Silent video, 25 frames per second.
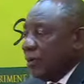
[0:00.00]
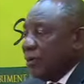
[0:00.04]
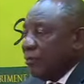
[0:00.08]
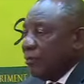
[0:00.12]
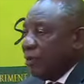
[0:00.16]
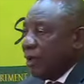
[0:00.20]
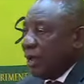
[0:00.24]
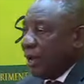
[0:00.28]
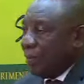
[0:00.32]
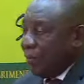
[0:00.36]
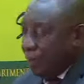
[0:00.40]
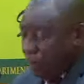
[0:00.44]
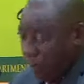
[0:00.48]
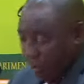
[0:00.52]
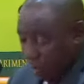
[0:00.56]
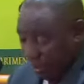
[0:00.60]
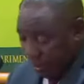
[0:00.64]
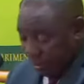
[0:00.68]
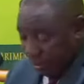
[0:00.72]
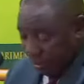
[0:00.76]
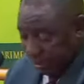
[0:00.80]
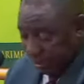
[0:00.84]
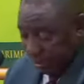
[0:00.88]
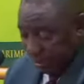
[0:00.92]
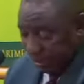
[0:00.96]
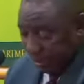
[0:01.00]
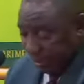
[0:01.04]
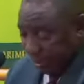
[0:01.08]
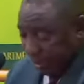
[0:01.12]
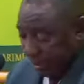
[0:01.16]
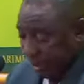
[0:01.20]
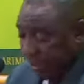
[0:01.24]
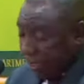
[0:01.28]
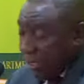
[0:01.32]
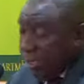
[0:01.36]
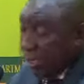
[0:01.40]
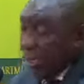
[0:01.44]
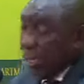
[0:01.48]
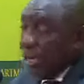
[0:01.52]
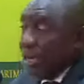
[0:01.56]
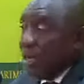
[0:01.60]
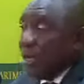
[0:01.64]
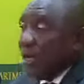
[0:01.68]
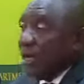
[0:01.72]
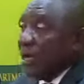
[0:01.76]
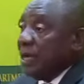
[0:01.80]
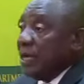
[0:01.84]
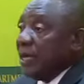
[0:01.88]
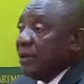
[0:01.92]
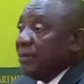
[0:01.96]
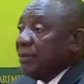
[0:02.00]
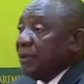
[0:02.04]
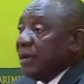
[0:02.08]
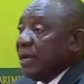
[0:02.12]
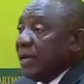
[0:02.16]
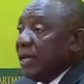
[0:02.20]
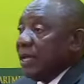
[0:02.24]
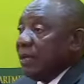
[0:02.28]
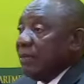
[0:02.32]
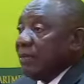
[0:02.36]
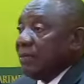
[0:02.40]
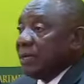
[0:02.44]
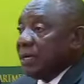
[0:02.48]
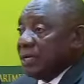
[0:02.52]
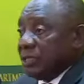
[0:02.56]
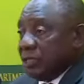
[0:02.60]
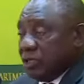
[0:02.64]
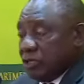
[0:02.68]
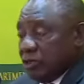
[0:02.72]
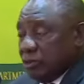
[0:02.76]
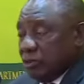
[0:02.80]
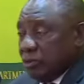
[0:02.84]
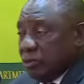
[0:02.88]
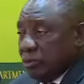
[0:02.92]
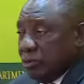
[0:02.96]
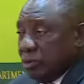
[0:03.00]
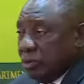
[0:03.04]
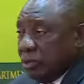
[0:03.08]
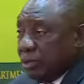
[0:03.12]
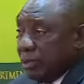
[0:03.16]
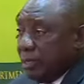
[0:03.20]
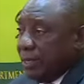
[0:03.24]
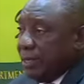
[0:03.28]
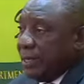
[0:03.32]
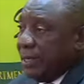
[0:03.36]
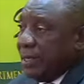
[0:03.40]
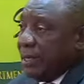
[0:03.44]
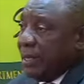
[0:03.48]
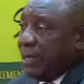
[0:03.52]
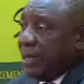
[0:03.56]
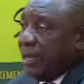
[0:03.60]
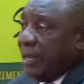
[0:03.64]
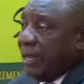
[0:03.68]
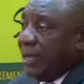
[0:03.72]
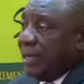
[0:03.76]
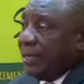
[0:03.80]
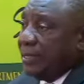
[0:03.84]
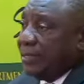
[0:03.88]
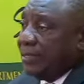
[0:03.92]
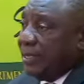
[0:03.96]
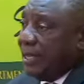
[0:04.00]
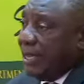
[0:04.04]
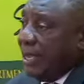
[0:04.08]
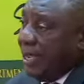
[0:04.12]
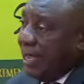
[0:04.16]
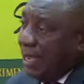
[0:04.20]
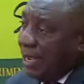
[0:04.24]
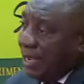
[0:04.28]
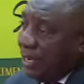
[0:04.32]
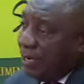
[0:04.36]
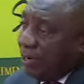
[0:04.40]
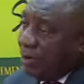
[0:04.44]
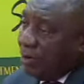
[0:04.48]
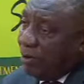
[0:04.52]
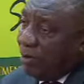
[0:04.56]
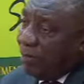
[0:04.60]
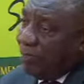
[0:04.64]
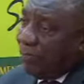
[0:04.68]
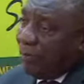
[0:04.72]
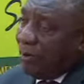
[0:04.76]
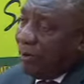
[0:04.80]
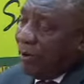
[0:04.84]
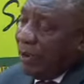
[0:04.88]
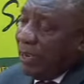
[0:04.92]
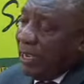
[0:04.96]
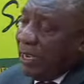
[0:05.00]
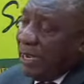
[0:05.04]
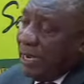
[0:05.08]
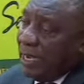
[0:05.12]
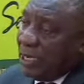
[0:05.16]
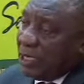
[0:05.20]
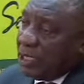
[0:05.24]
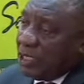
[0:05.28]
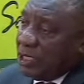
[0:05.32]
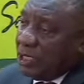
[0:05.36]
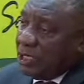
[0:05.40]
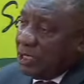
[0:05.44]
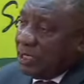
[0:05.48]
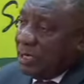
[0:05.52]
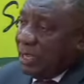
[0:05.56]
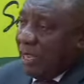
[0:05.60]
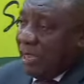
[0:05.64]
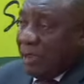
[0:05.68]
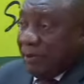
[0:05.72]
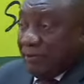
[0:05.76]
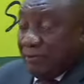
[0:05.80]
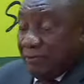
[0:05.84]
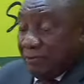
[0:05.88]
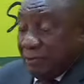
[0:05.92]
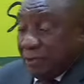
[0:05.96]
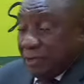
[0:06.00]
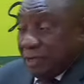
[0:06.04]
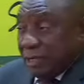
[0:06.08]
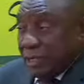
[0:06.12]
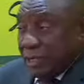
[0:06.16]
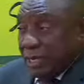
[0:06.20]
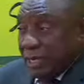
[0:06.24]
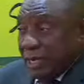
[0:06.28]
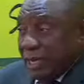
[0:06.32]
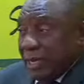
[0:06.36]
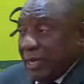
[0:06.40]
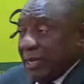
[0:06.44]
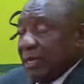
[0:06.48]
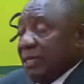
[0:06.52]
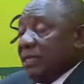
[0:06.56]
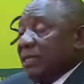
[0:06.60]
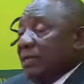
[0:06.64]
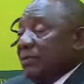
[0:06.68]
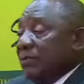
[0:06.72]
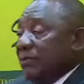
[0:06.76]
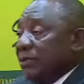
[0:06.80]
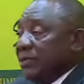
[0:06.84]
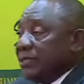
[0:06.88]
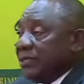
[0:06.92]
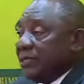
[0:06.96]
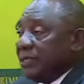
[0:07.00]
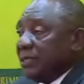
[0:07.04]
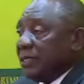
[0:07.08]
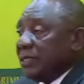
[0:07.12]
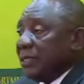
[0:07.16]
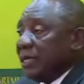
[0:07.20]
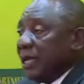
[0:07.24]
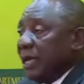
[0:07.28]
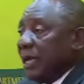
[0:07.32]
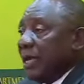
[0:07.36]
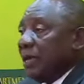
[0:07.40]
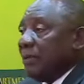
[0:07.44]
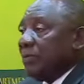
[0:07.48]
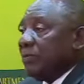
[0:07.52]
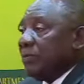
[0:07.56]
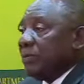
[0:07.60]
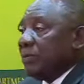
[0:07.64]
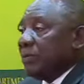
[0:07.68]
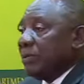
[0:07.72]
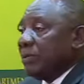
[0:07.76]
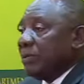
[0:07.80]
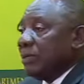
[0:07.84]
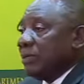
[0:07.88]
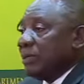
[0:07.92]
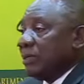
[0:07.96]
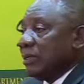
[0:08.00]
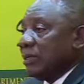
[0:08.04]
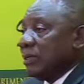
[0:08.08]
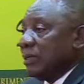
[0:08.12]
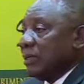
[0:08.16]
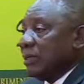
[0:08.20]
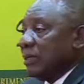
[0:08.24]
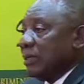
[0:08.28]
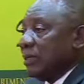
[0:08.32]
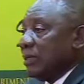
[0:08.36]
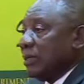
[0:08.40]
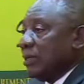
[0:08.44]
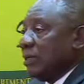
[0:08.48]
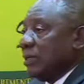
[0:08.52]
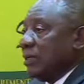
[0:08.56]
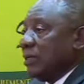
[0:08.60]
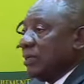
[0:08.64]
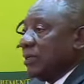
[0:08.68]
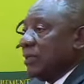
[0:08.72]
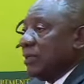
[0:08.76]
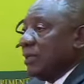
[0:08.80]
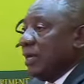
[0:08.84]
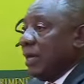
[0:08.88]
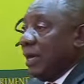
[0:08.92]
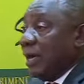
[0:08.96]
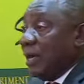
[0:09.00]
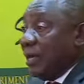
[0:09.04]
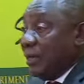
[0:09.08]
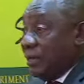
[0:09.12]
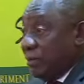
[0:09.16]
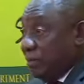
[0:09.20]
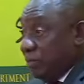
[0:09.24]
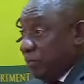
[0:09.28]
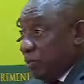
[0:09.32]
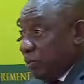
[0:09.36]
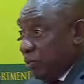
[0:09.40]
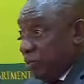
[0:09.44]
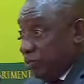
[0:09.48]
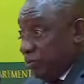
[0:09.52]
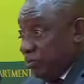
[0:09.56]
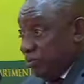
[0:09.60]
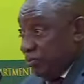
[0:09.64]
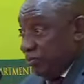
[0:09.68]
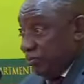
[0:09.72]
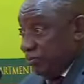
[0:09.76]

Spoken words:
we appointed Ibrahim Rasool as the head of our election effort here in the Western Cape, the earth moved.